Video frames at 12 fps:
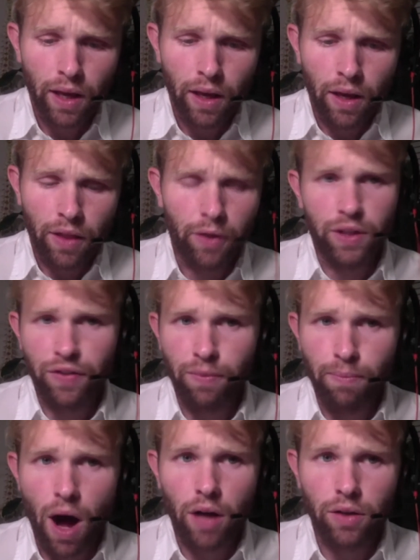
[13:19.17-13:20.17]
There are different
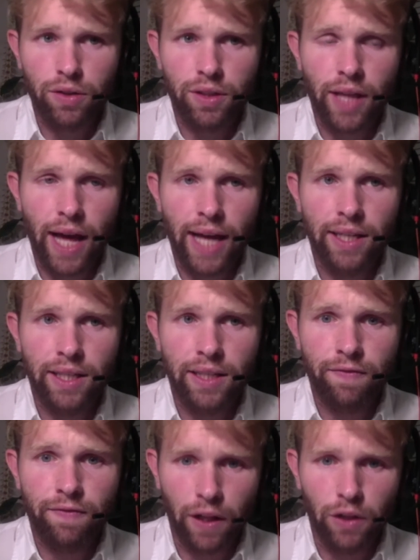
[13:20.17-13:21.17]
models that
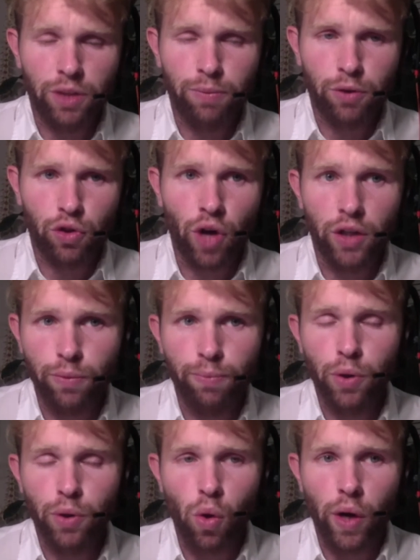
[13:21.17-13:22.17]
fellowships are trying to
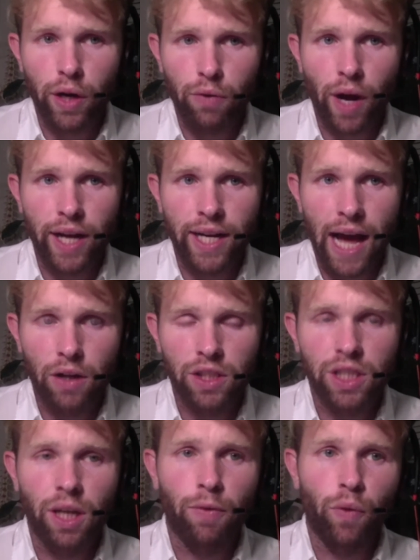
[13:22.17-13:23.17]
employ right now,
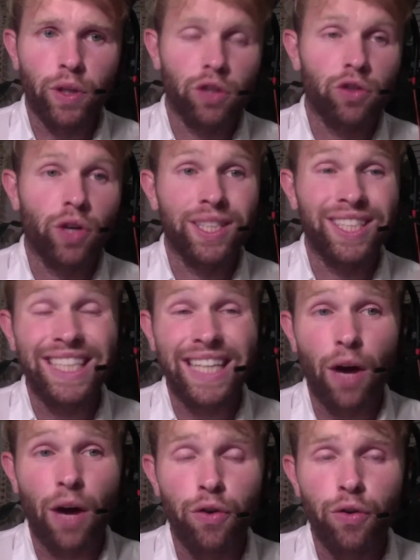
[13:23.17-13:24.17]
some of which are trying to seek
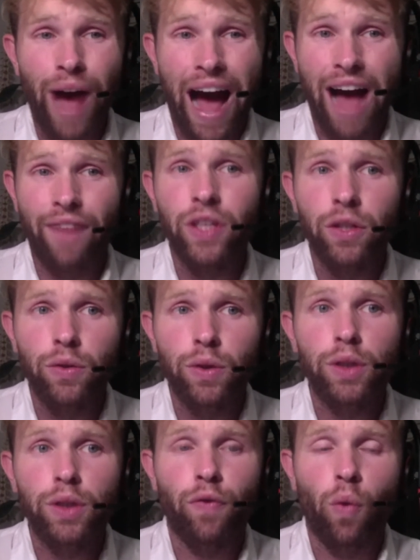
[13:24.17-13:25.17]
out new
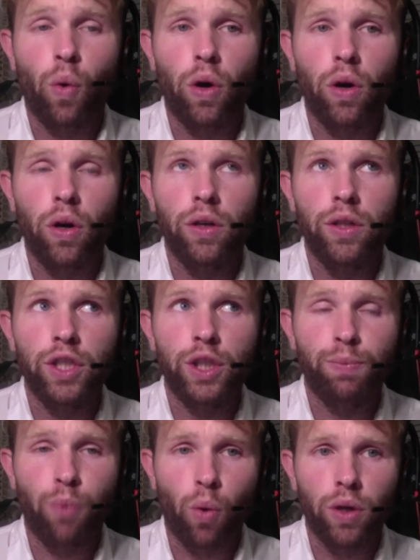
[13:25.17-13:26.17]
avenues for
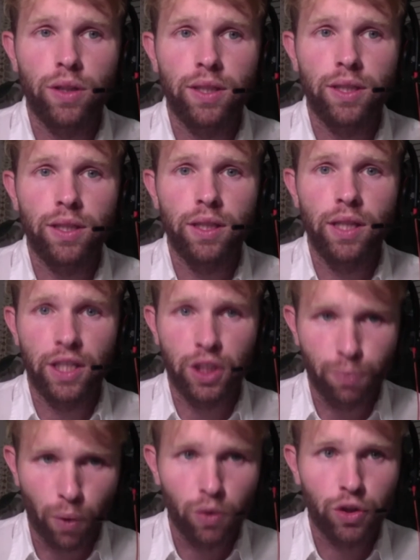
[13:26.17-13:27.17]
sports
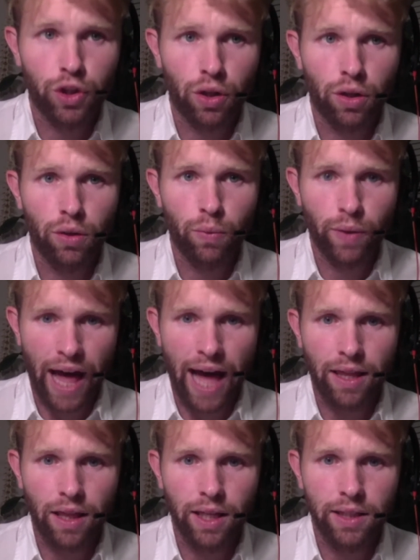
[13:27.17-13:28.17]
exposure with
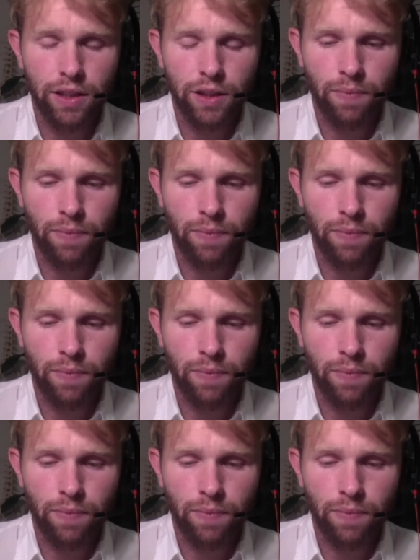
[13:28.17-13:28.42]
athletes.